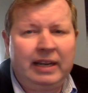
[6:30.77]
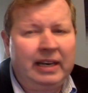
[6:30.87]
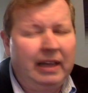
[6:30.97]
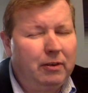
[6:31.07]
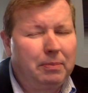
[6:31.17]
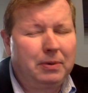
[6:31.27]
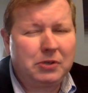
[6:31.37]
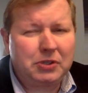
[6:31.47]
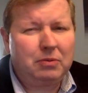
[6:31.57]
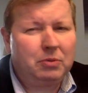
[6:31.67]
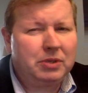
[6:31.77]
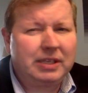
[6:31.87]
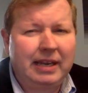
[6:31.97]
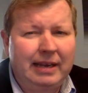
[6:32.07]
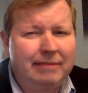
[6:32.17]
and another person will
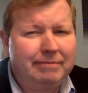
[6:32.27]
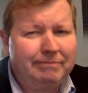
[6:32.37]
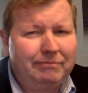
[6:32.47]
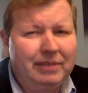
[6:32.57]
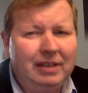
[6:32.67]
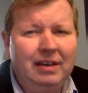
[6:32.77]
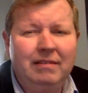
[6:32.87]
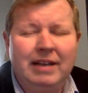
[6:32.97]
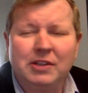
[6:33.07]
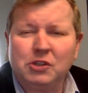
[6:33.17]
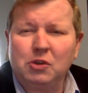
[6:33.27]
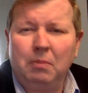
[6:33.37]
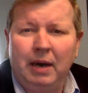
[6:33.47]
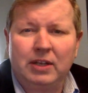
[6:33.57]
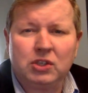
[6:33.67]
say, no, not so
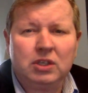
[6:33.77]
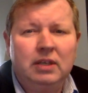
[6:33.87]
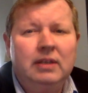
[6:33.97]
much.